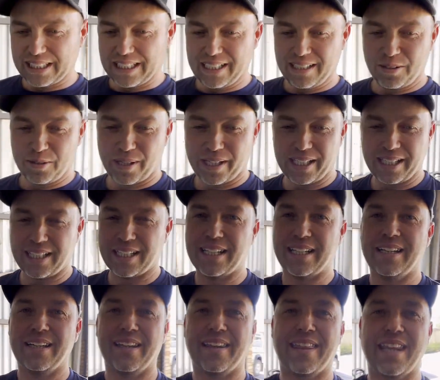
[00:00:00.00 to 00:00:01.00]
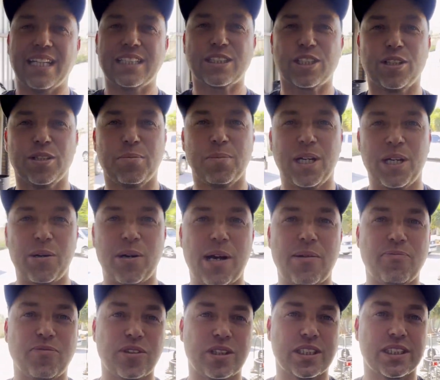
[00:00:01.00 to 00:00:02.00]
anyway, that's going to be a
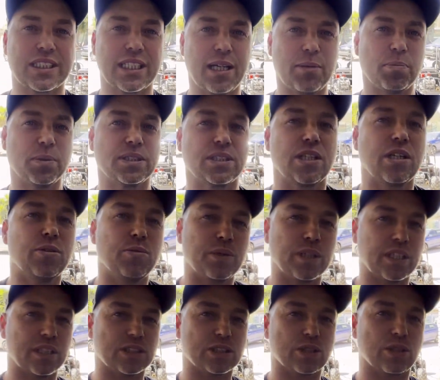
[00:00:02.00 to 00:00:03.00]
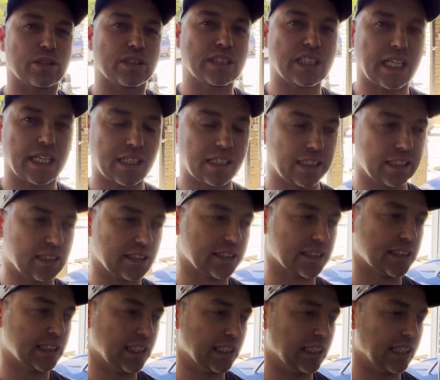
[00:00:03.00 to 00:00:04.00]
wrap for this episode. We're going to start tackling
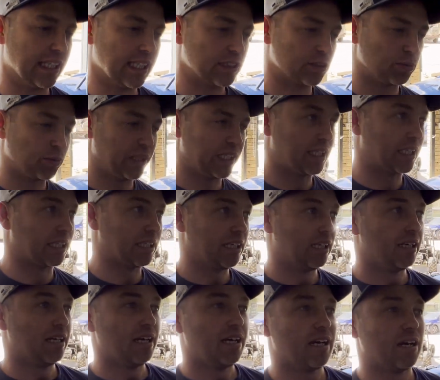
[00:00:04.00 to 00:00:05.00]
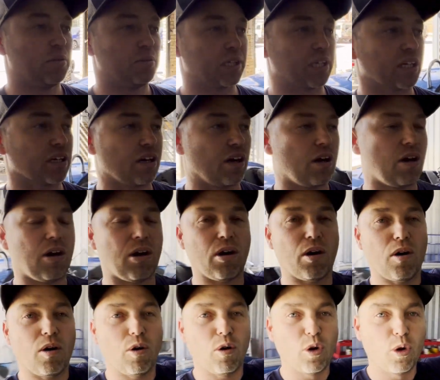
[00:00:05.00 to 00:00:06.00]
this thing next week. We got a
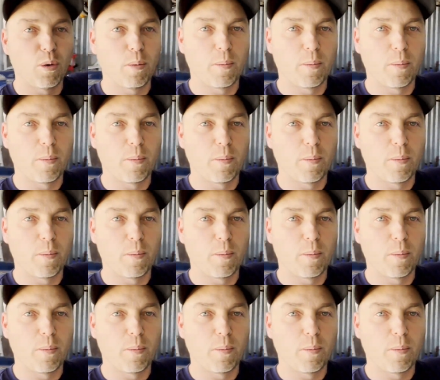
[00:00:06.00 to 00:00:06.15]
whole